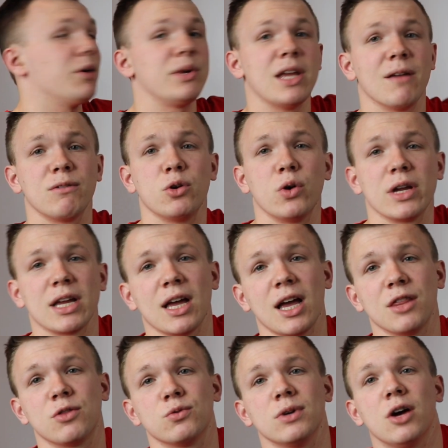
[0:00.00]
that we have going
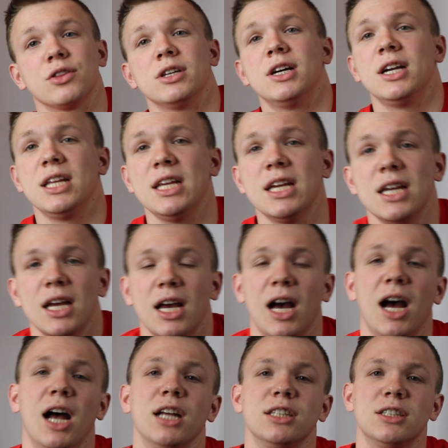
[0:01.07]
on throughout the hoodie.
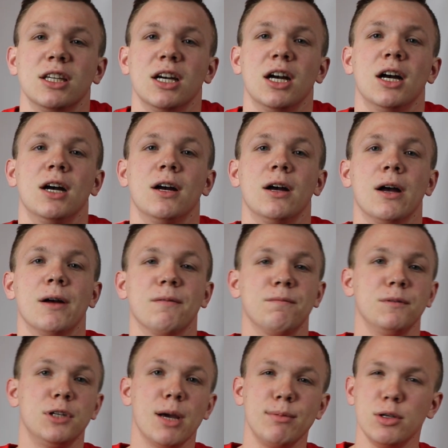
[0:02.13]

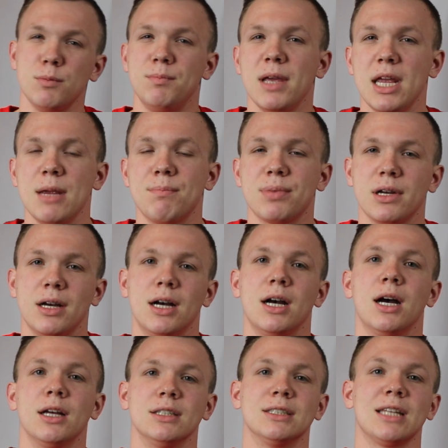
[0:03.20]
The WBAPE
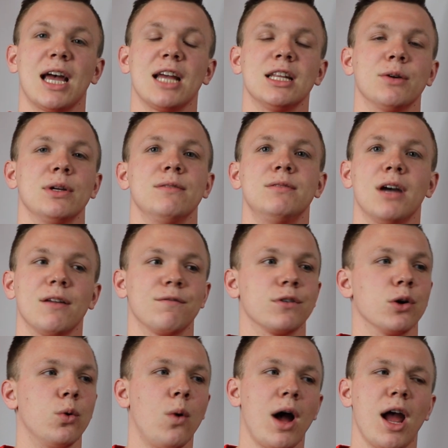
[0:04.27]
design that we've done
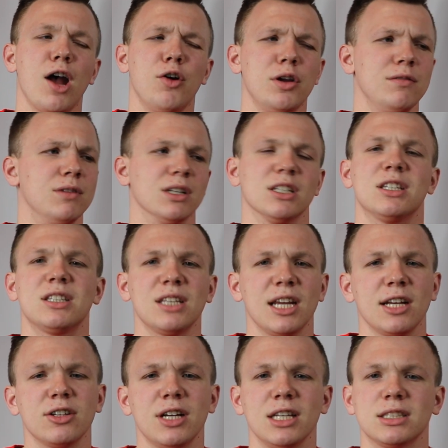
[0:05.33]
for a while. We've done
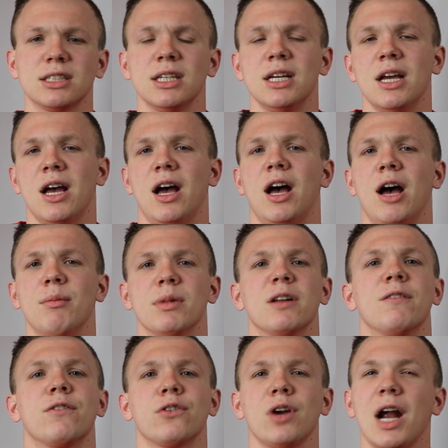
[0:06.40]
singlets and
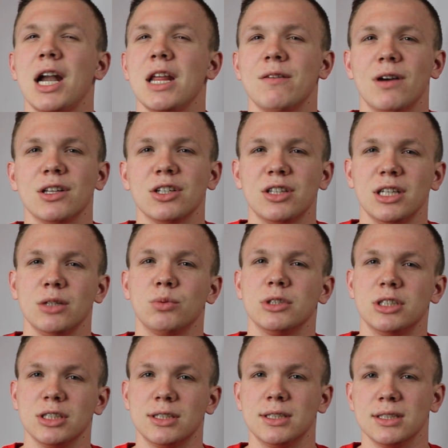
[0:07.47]
a variety of other things
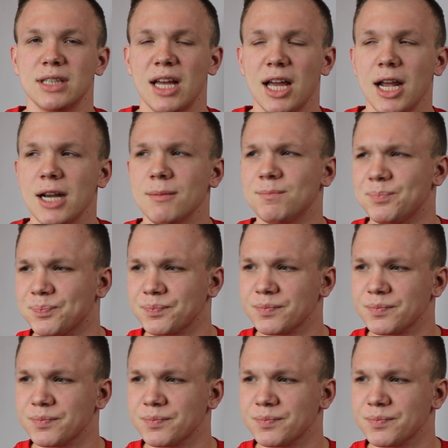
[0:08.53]
with this design.